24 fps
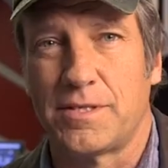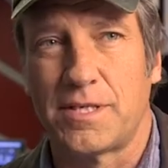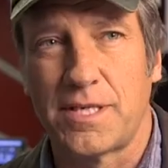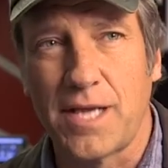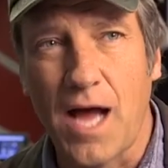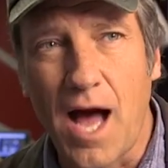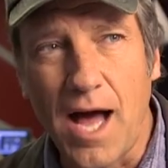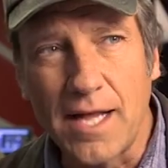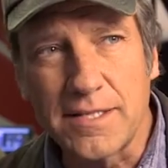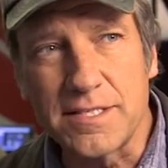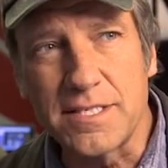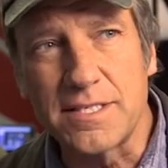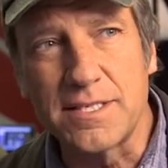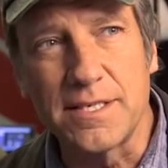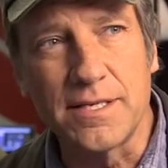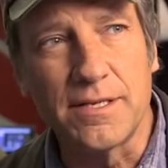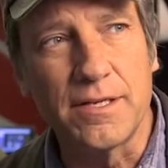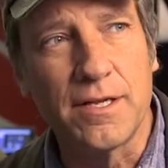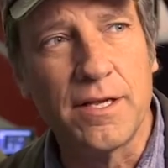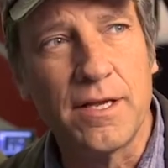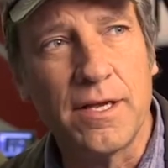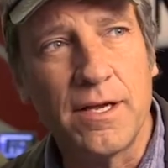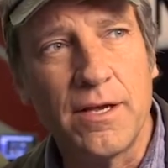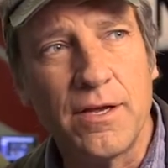
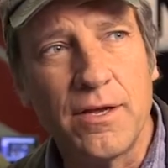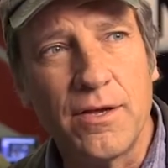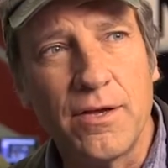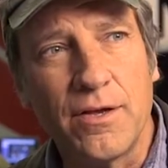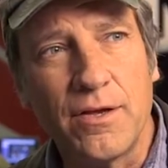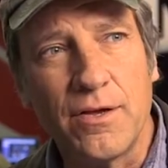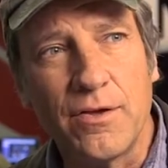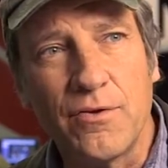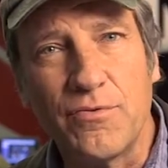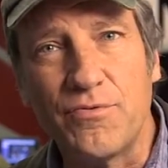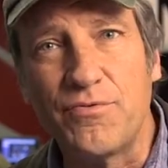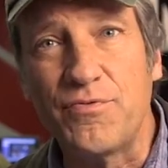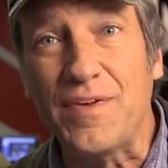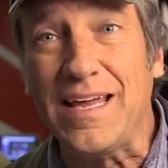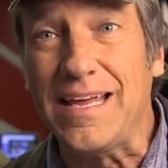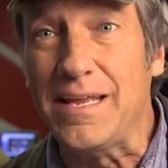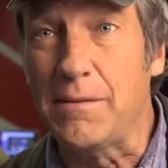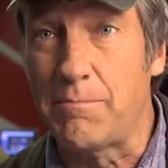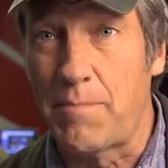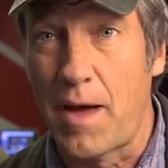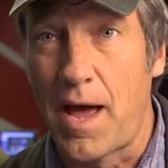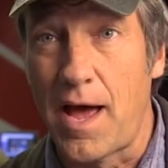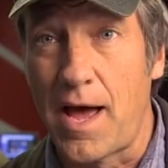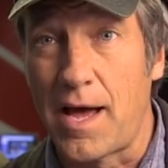Constant
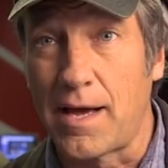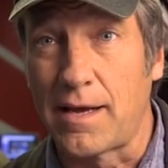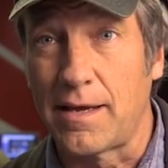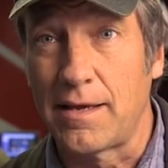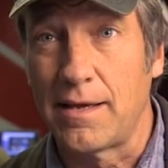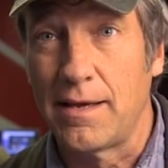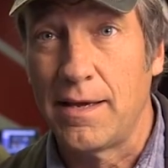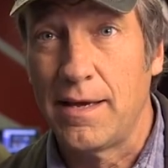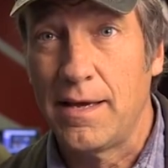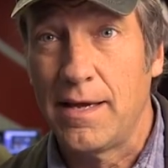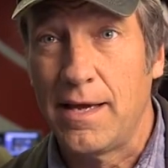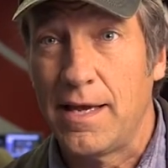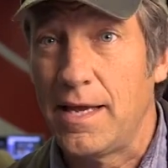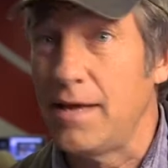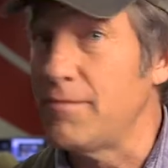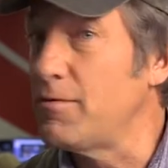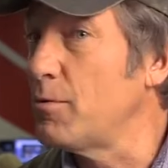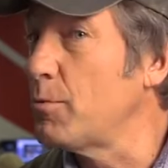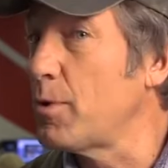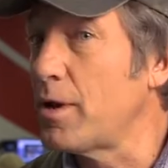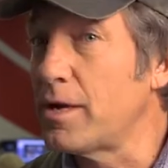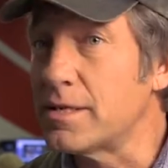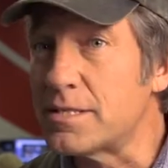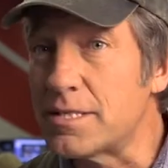feedback,
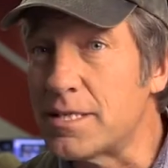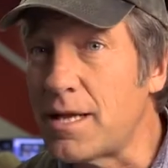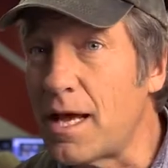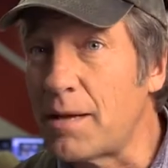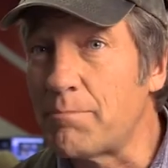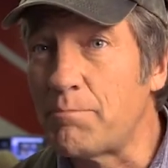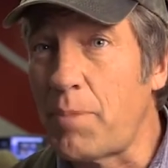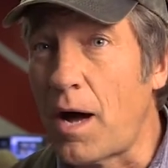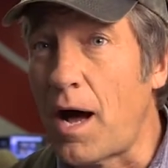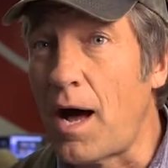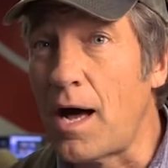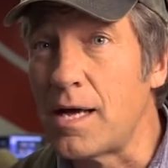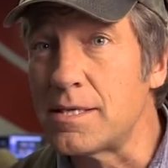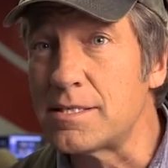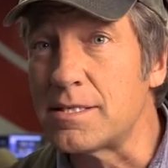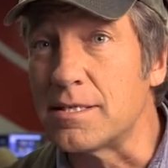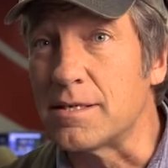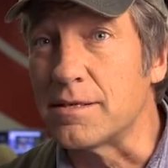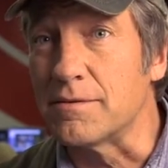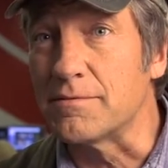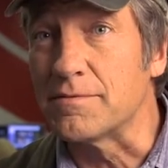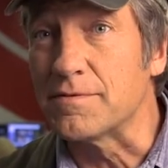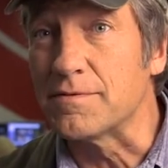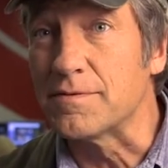even when it's not positive,